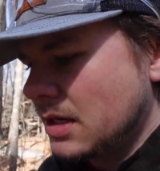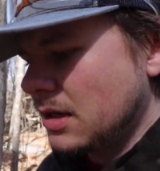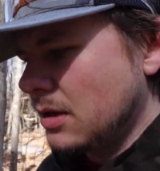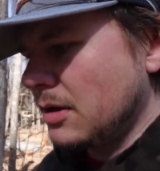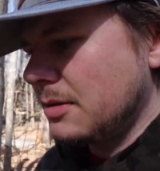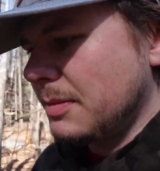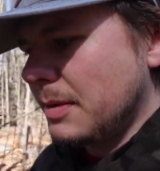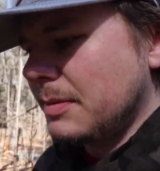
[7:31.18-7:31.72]

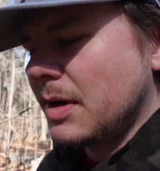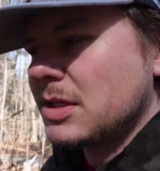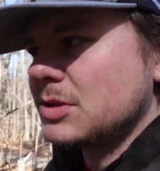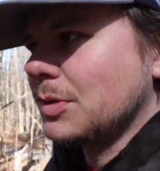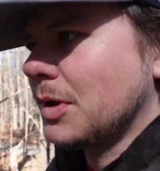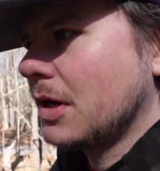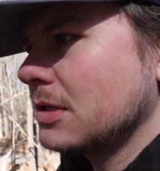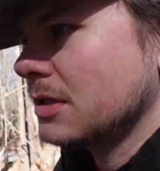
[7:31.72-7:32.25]
could have been
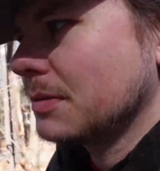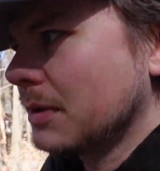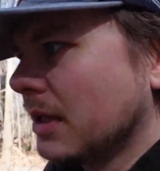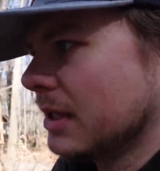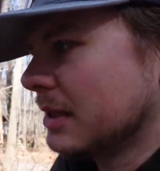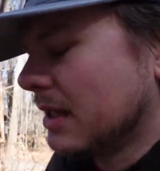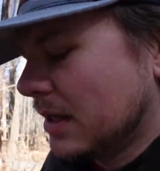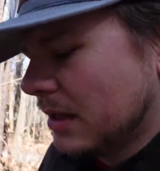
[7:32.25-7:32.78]
much worse. I'm
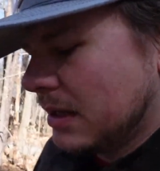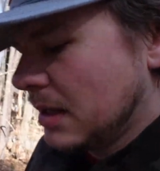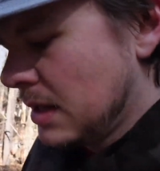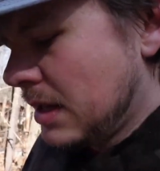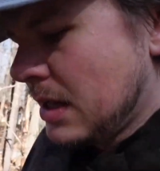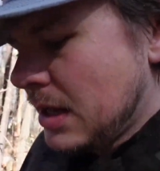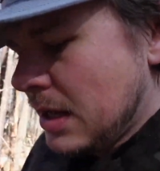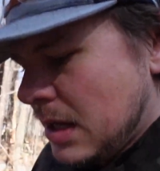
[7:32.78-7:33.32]
glad that
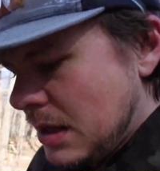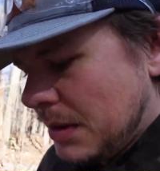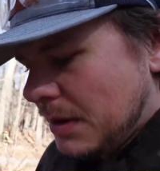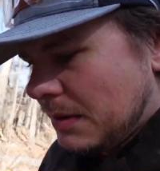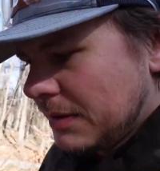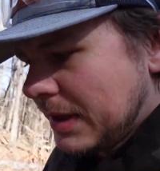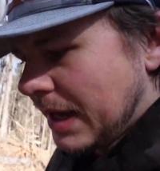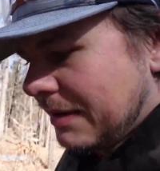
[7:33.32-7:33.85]
we
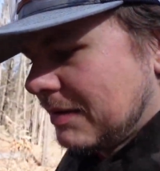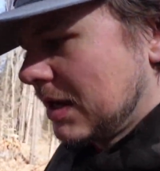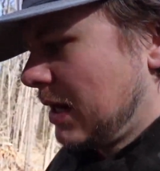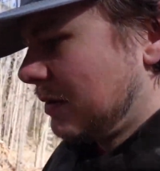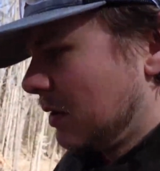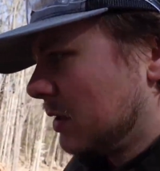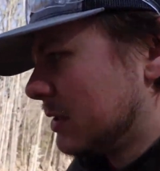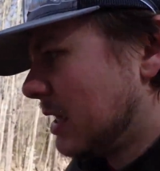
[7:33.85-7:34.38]
don't really have any
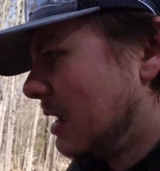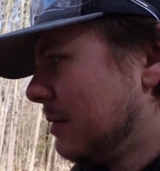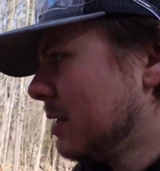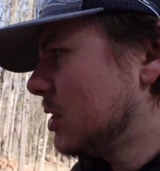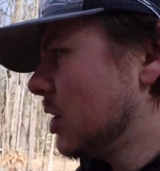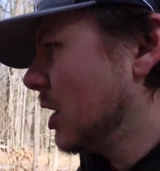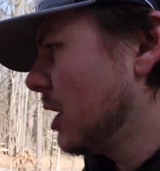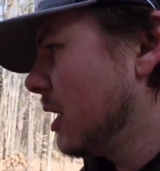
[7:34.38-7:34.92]
real damage